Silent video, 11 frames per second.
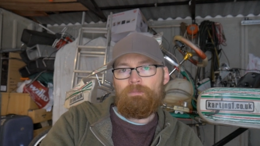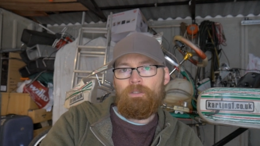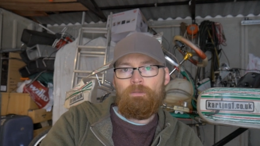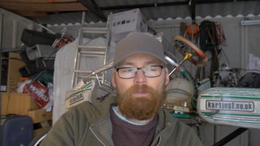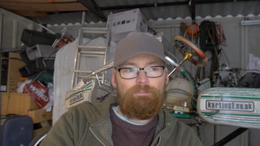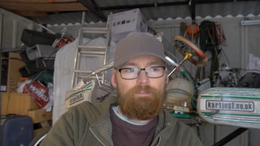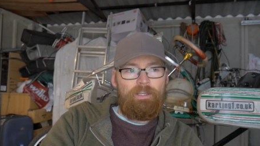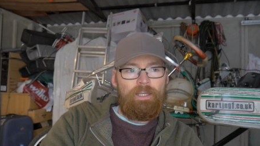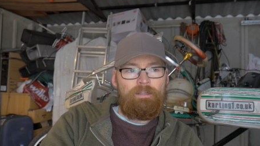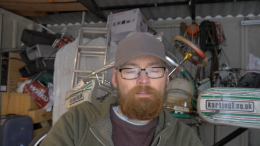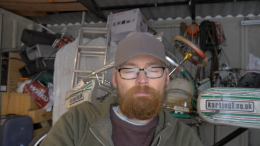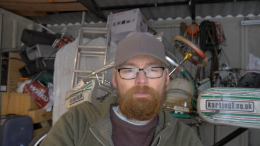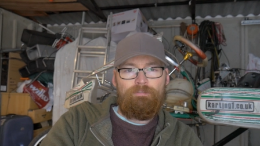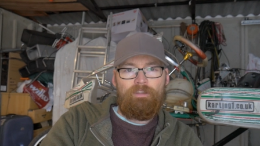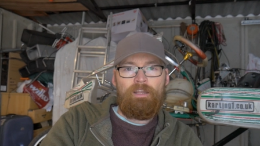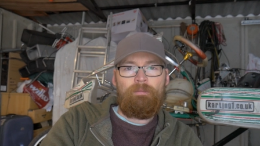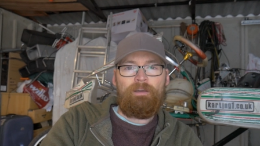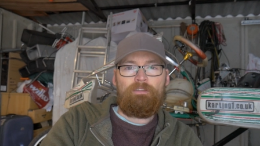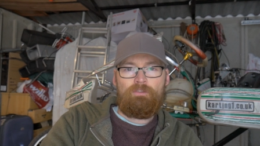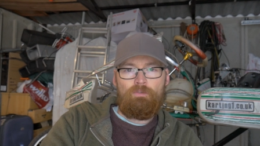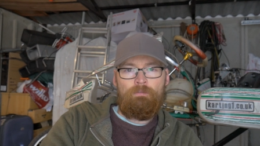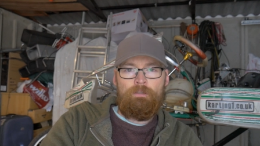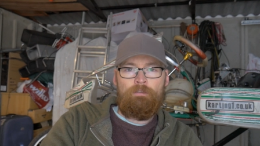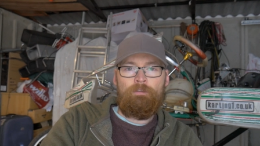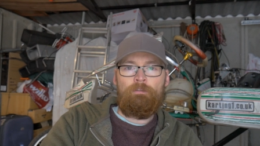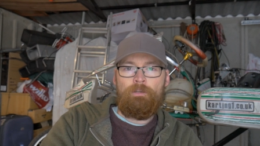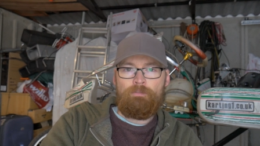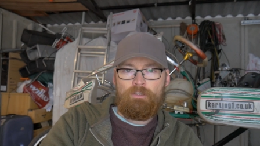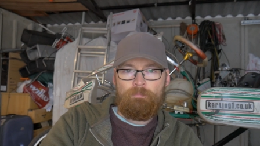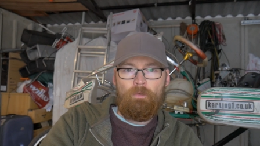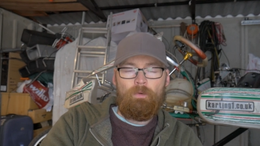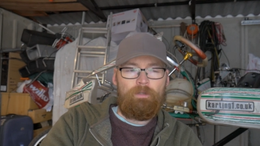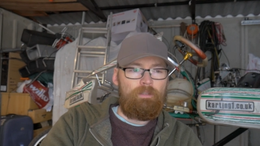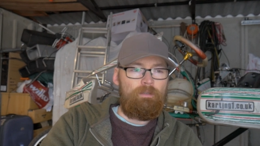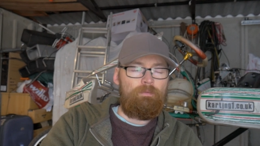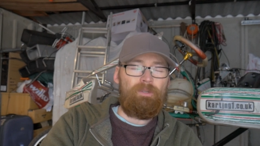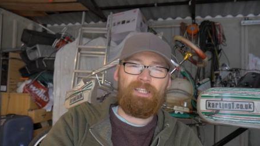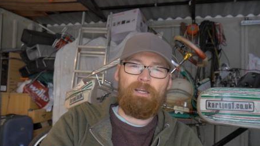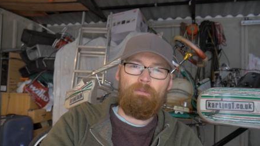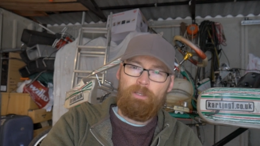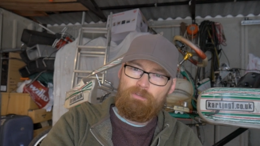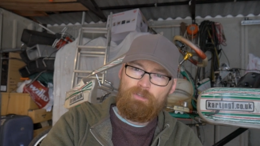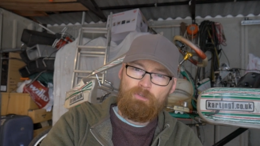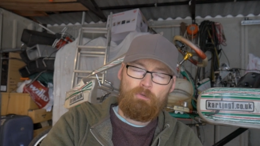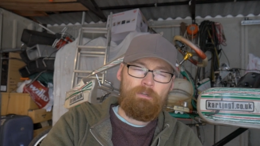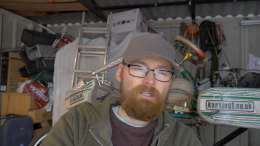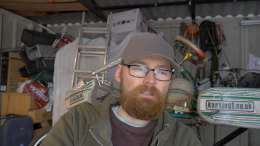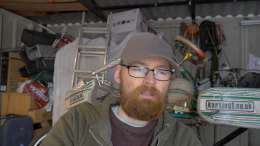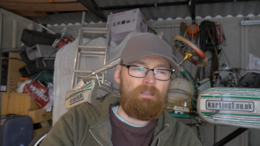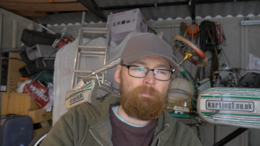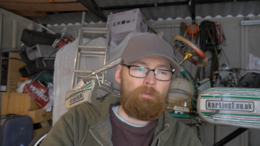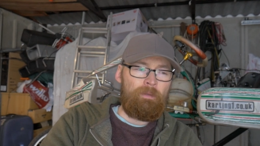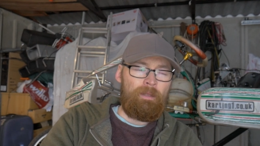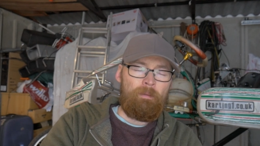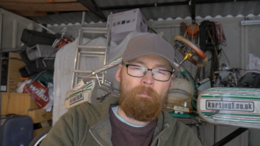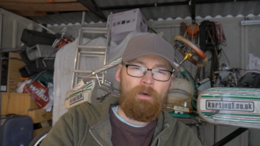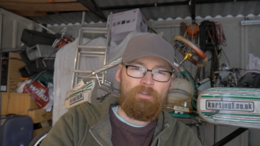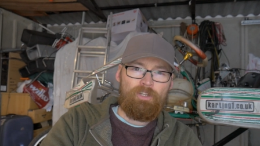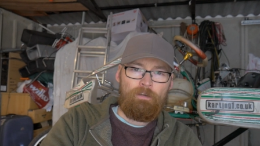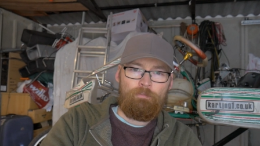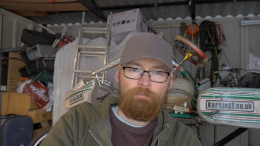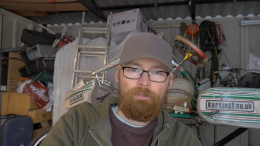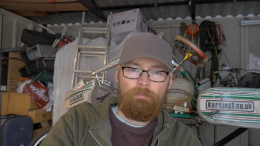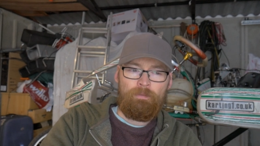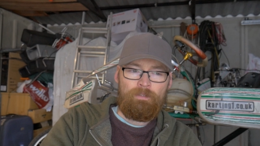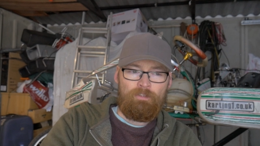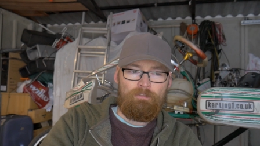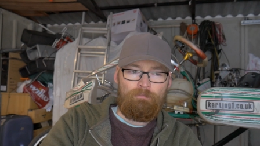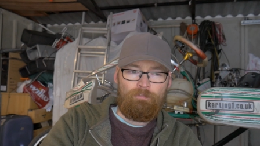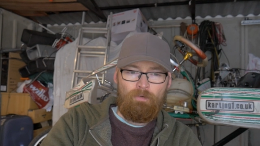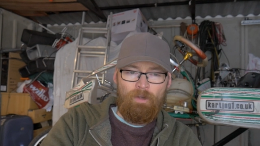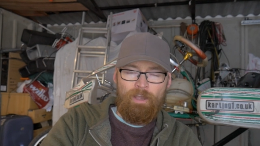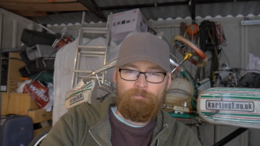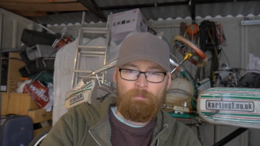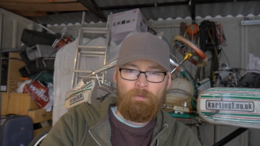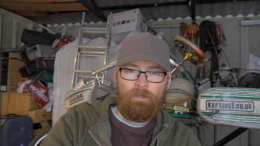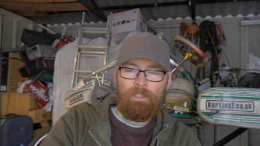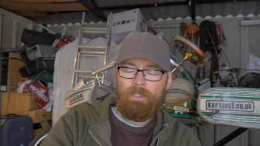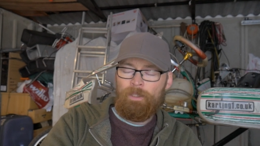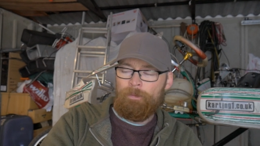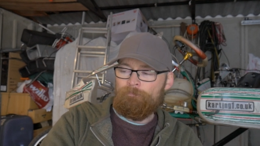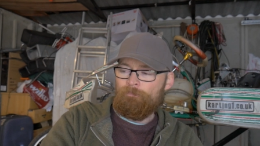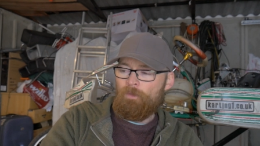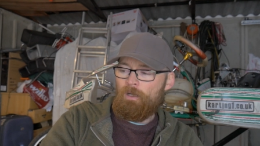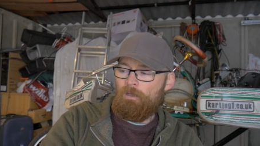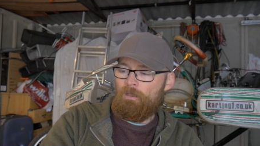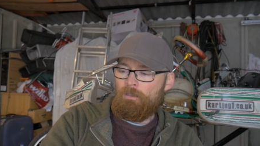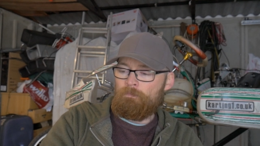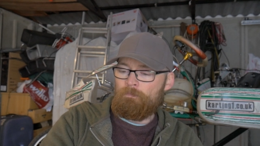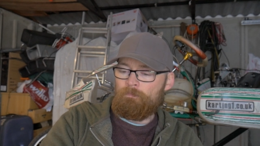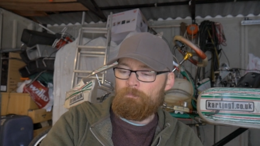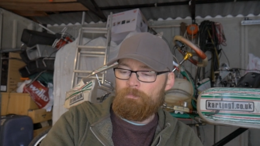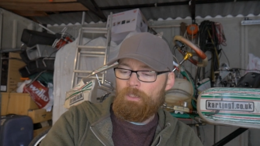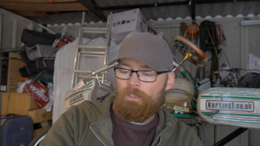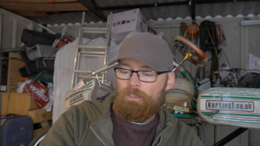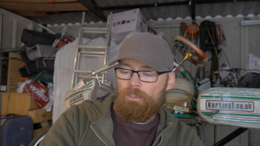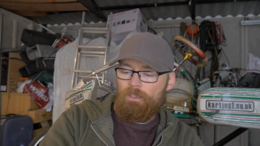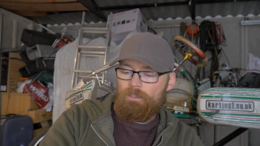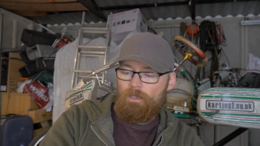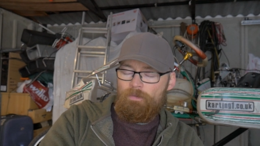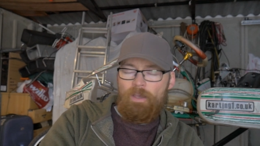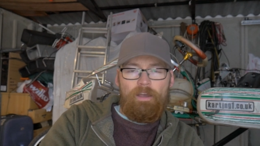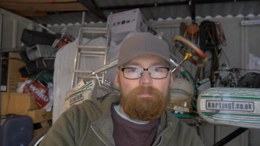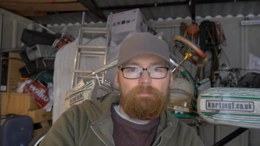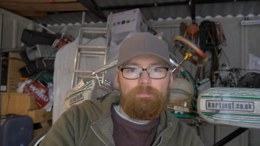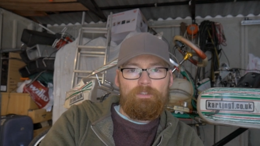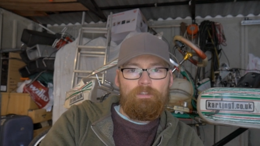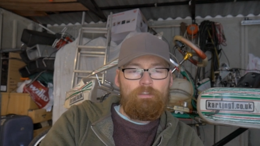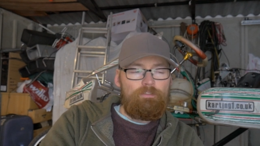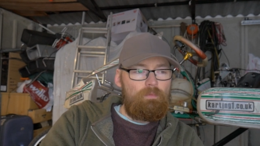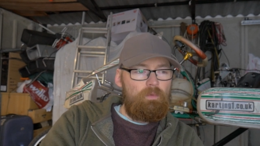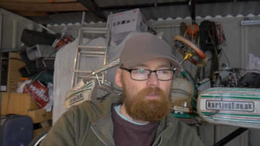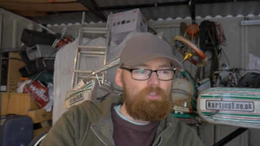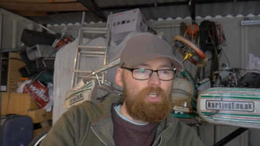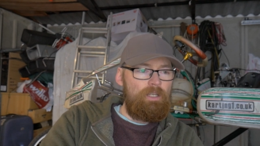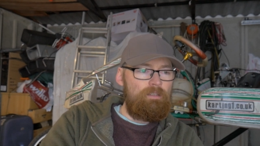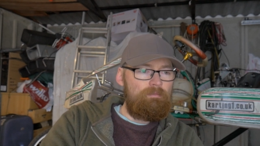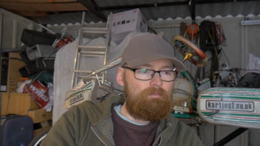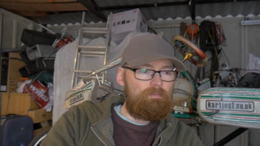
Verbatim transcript: I think we're forgetting we're forgetting about the stories of our own sport, and I think if we tell those stories, I think we'll be in a much healthier position for everybody. Um, so yeah, thanks for watching.